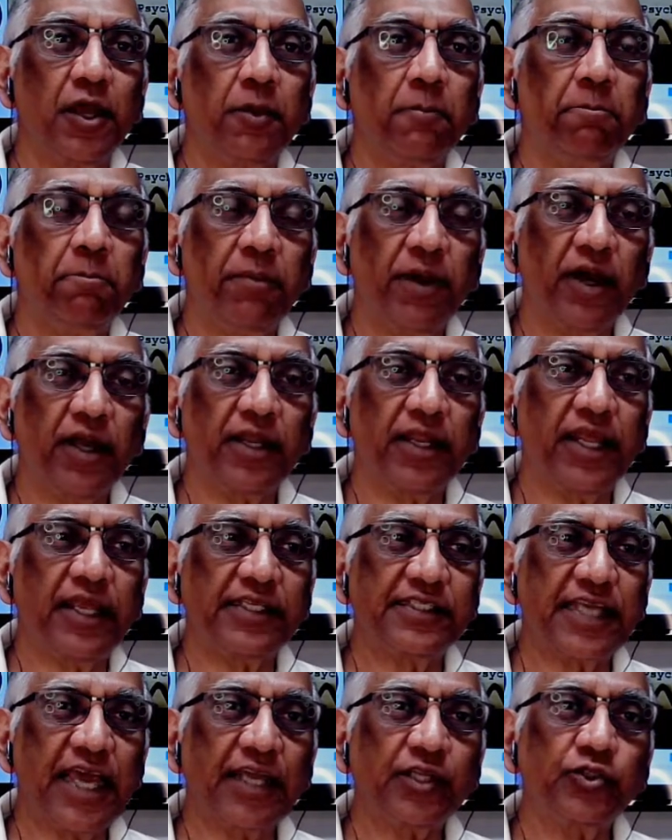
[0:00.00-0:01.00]
but
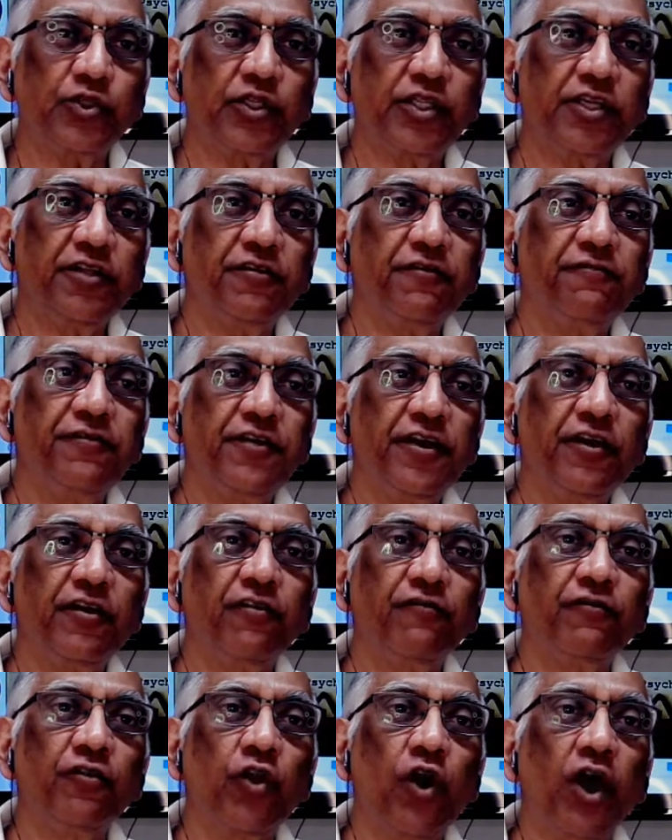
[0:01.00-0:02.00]
it's actually the fear
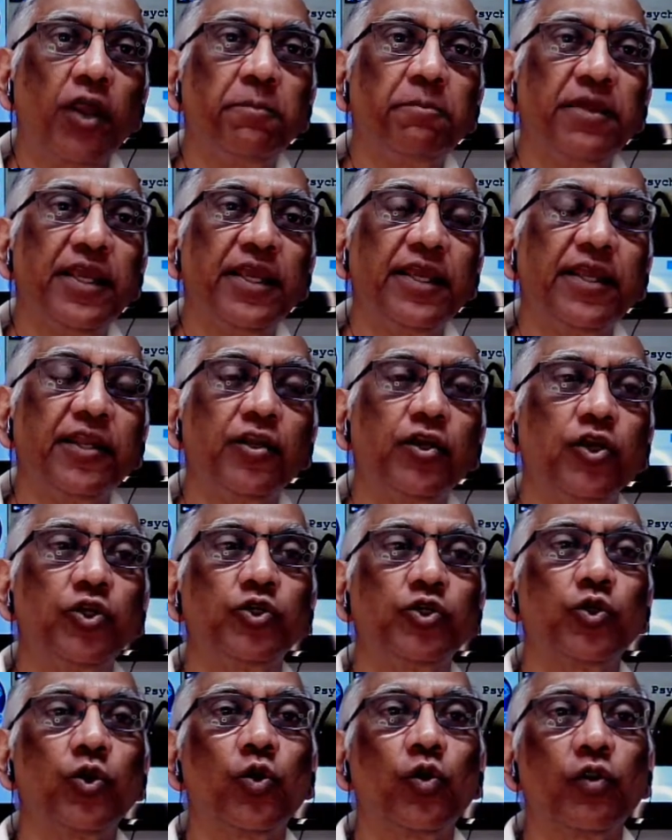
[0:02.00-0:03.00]
of not being in
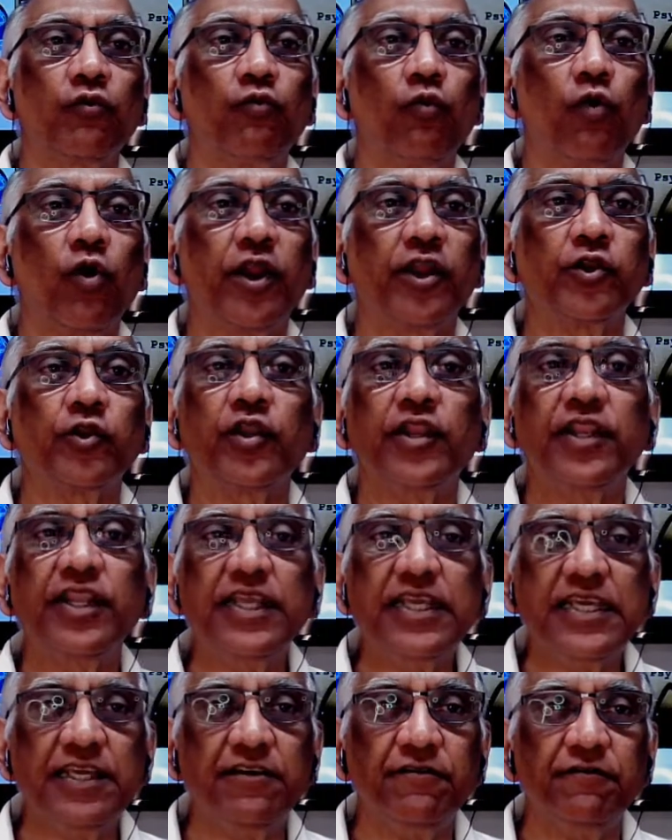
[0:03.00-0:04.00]
control of wanting to
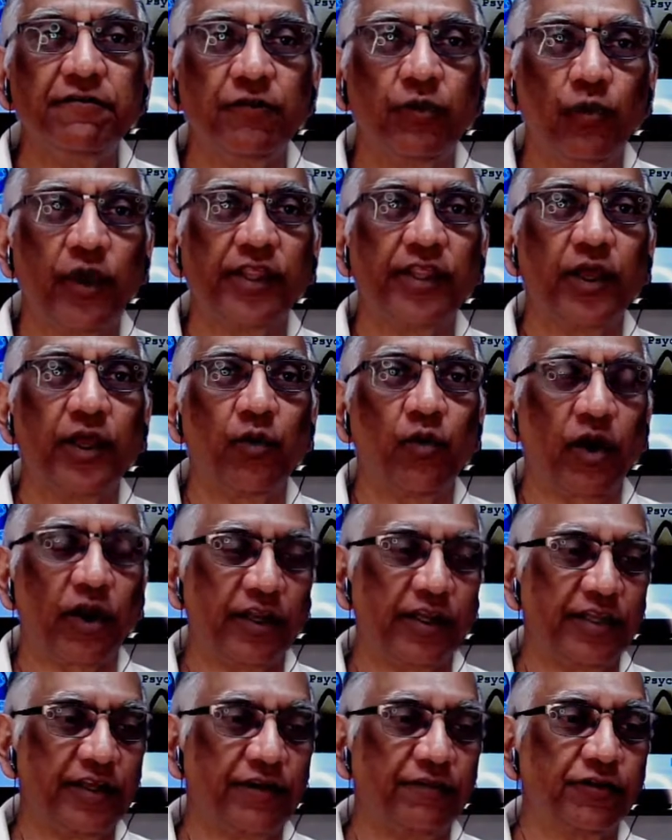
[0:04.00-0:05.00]
leave when they want to
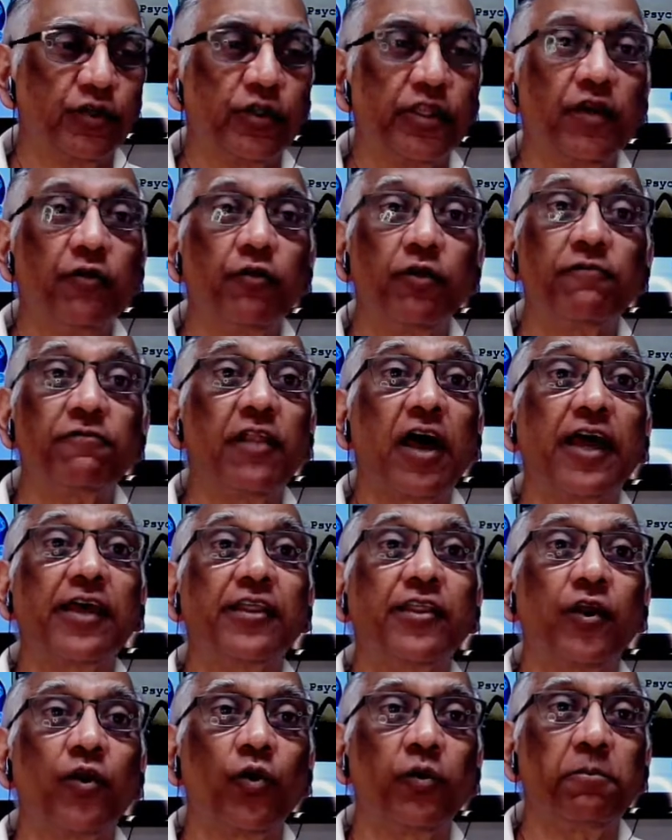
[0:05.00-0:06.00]
leave. So they will fly
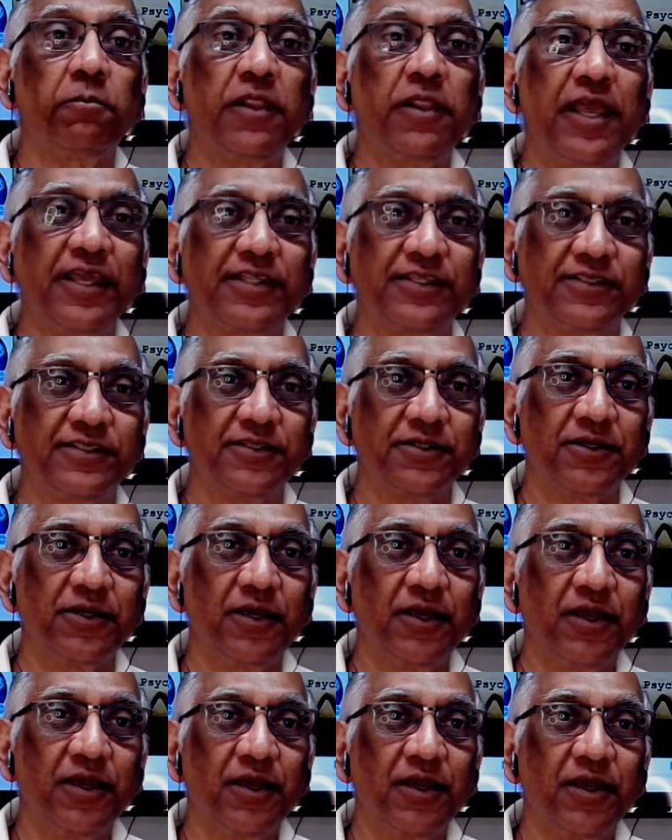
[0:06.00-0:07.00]
their own planes.
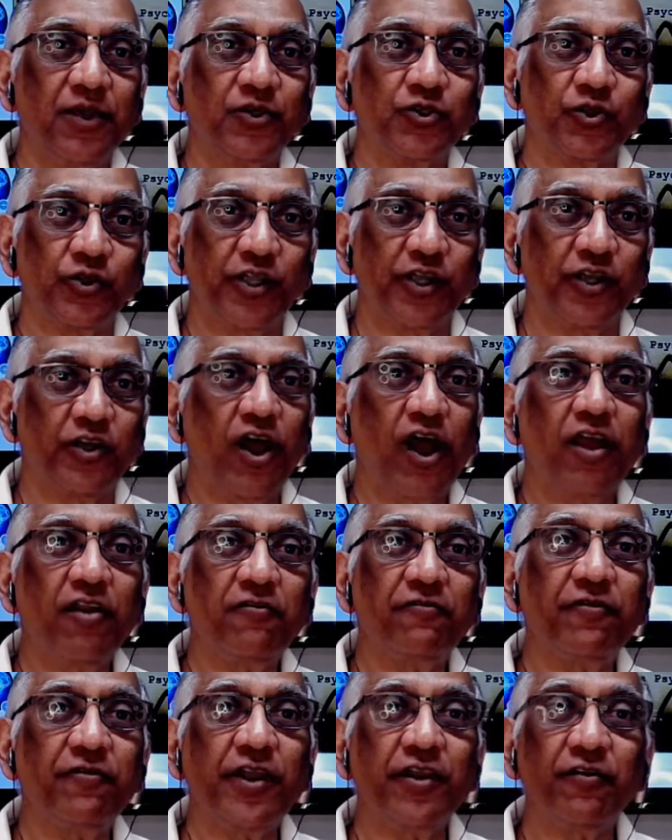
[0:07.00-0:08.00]
So they're not
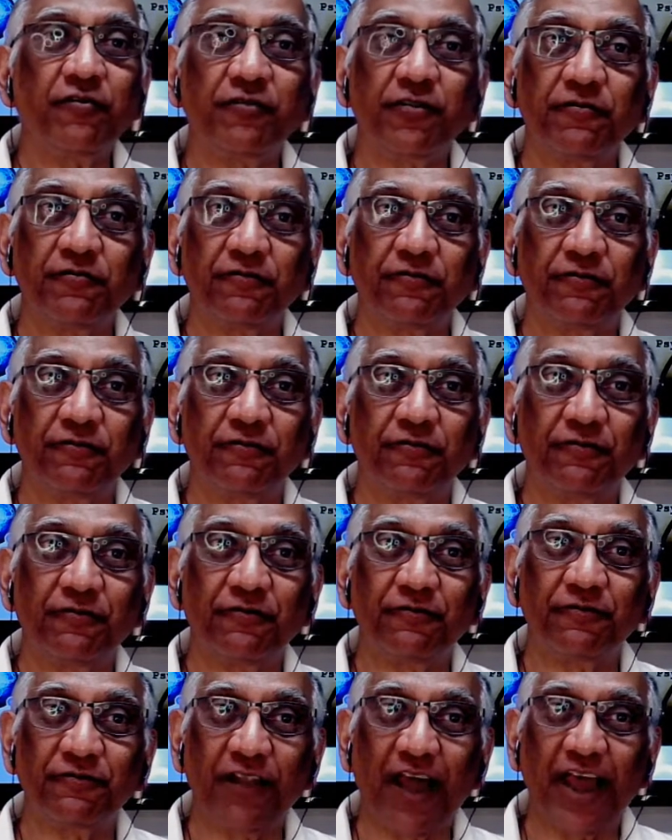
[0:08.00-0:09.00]
afraid of the interesting
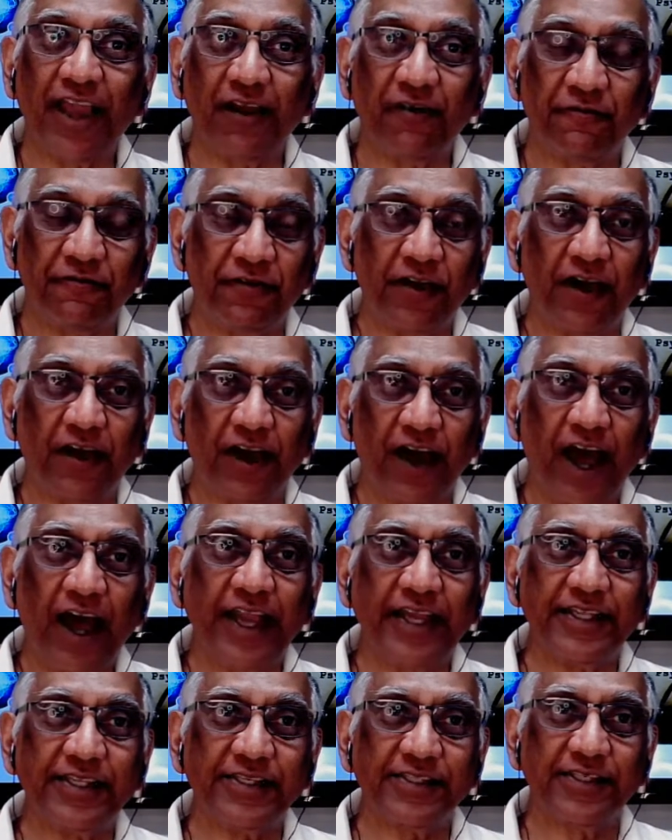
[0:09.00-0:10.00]
yeah. fly uh,
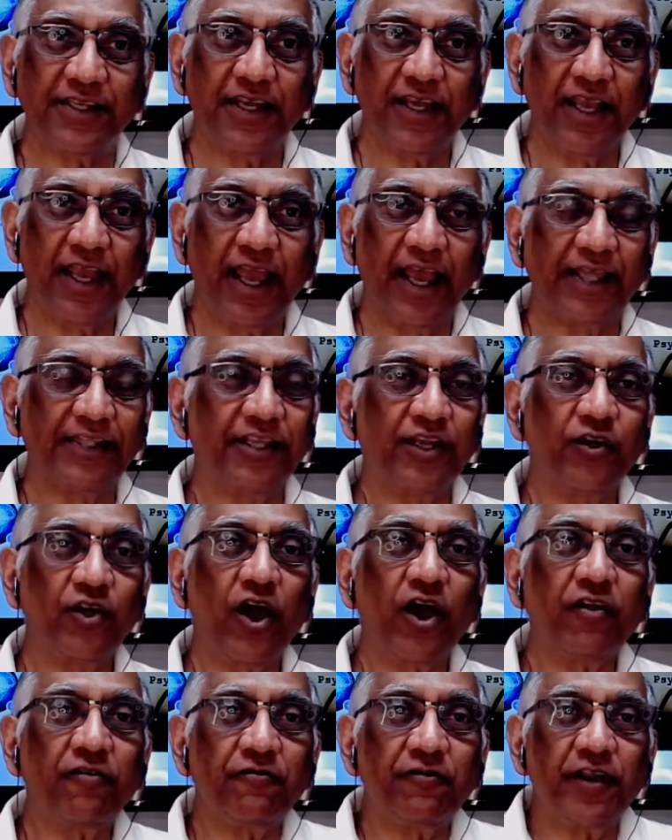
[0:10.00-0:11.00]
heights, and they're
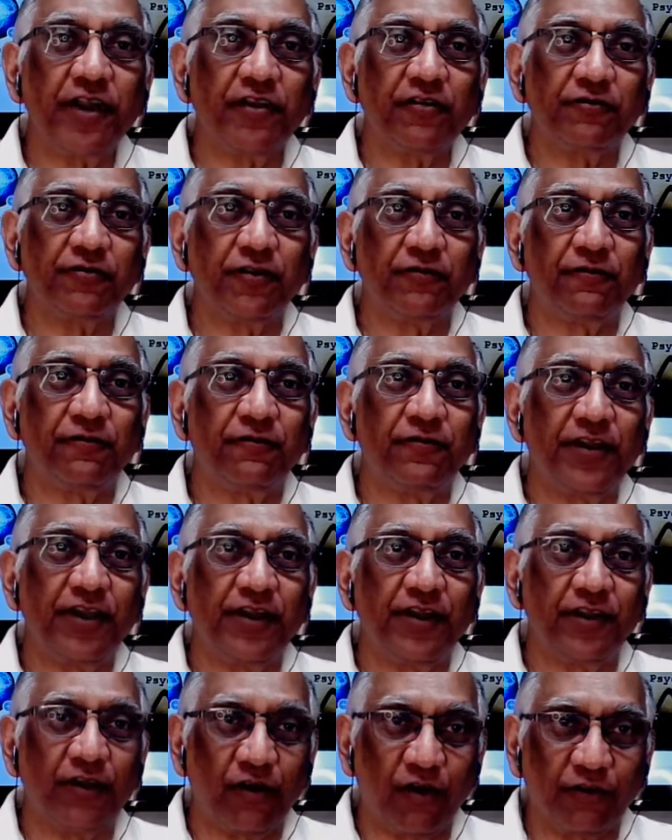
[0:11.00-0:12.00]
not afraid of the
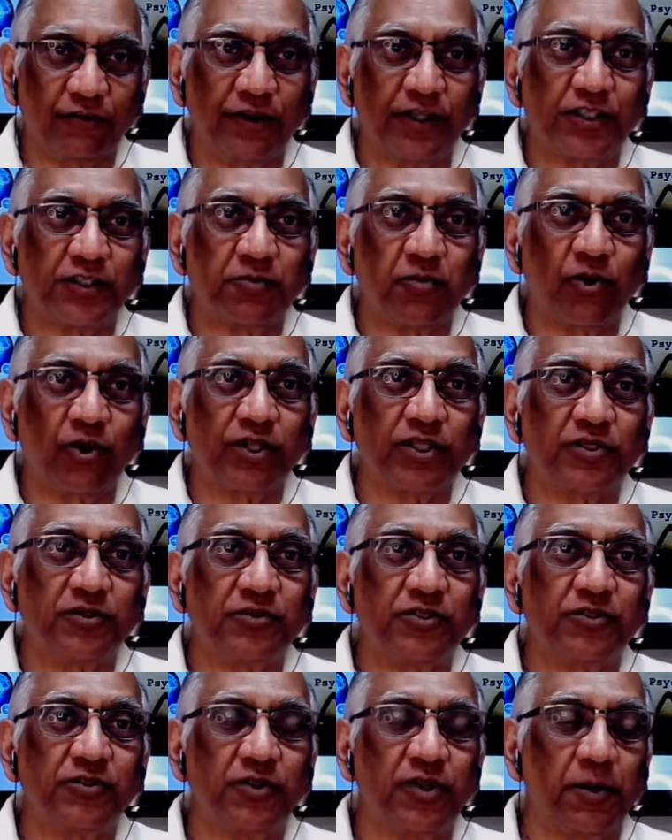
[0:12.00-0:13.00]
fear of the small
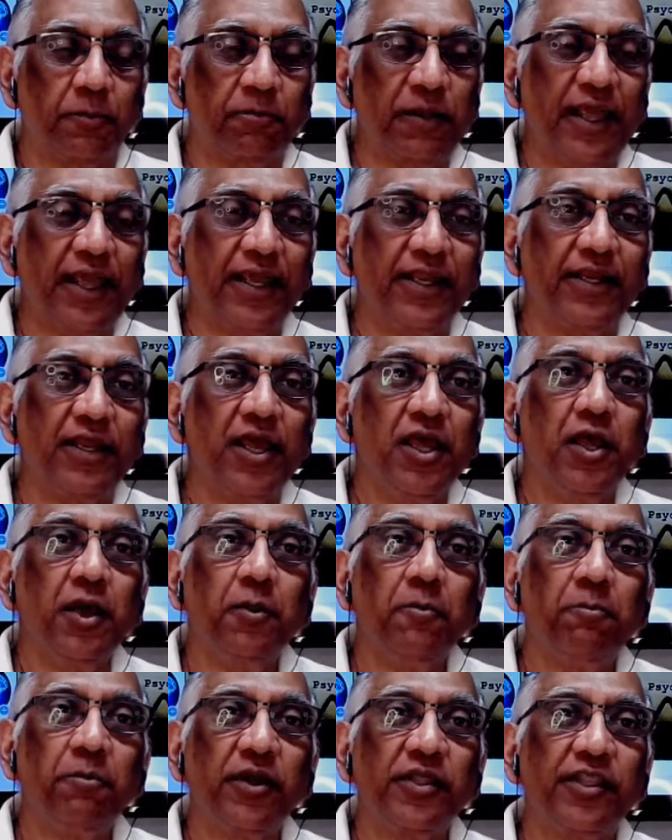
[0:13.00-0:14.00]
uh, plane,
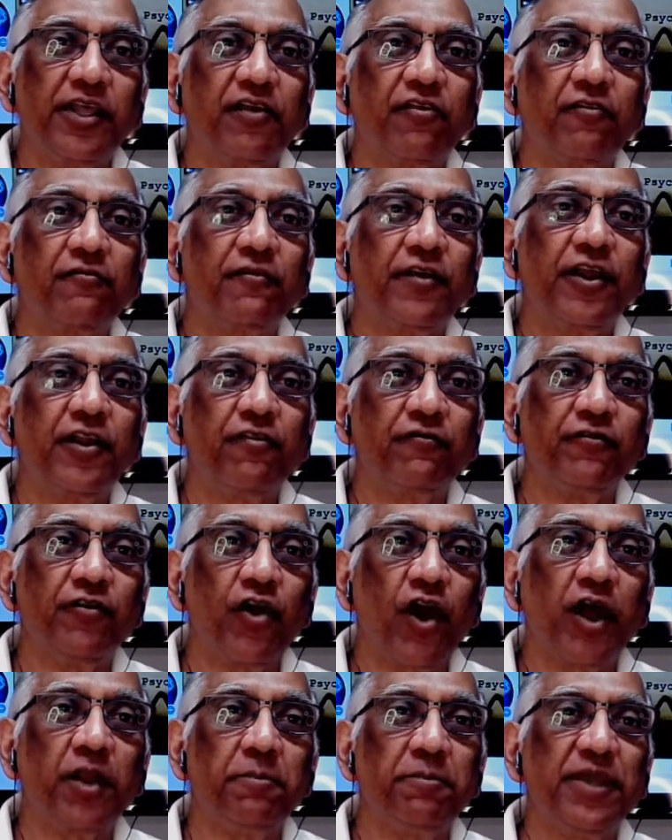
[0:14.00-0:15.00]
but they're afraid of
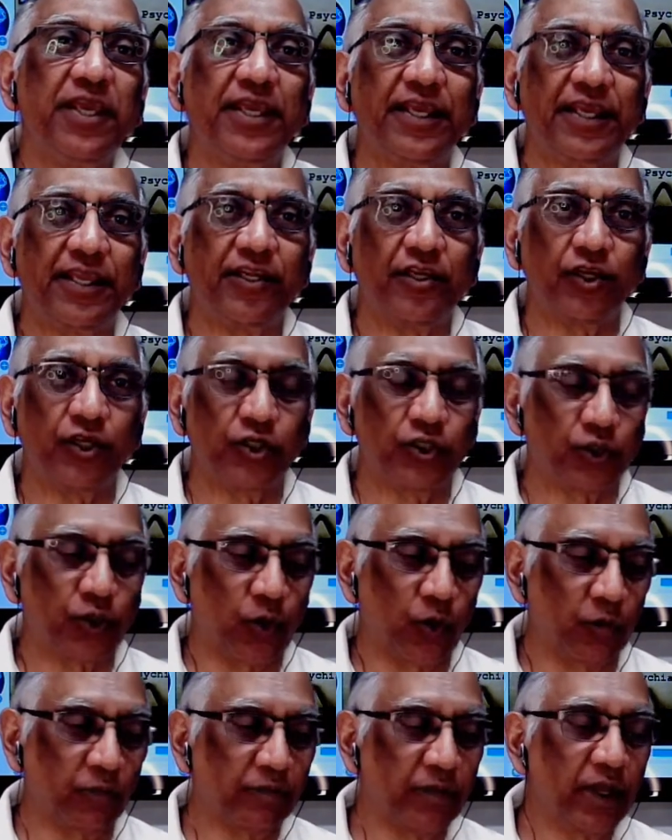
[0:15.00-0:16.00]
not being in
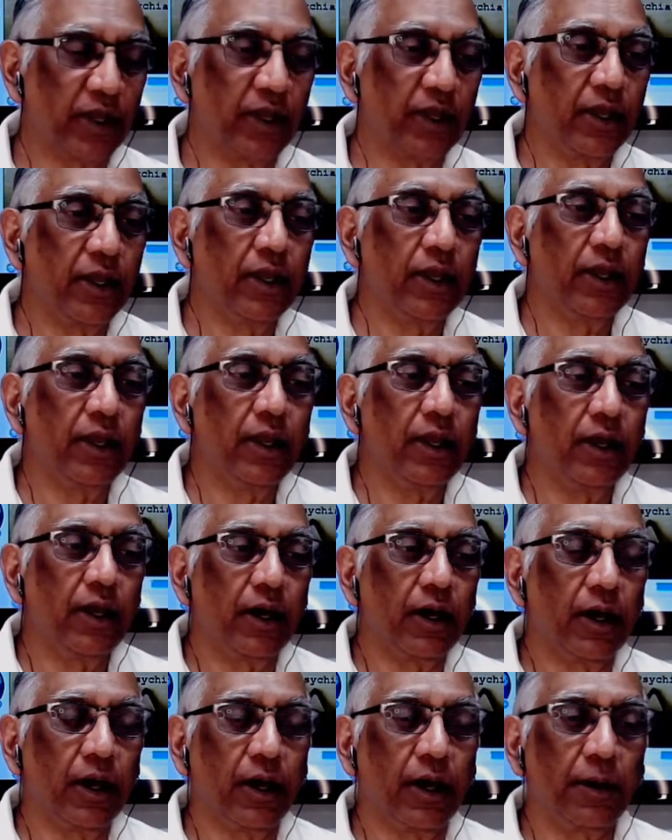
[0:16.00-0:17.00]
control.
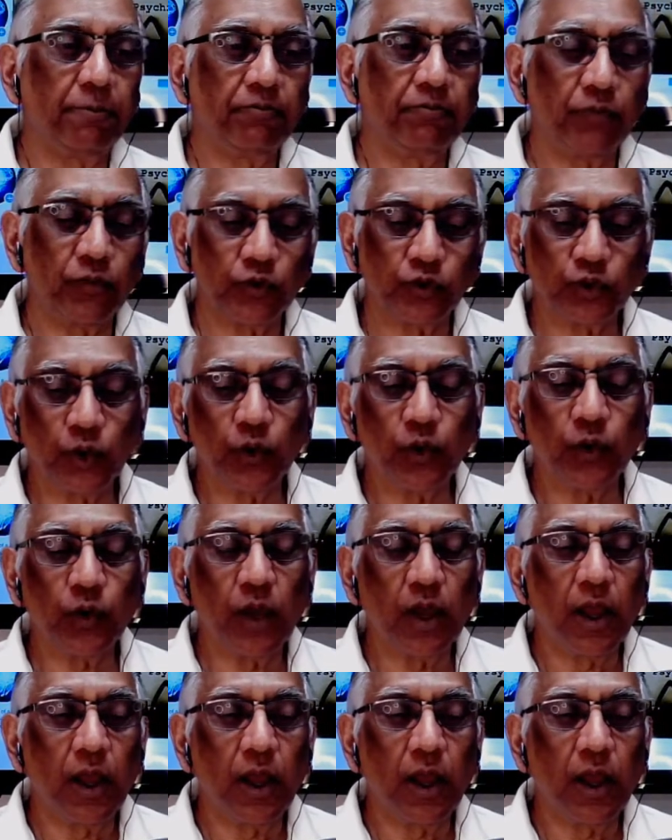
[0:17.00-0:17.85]
Mm-hmm. Um, so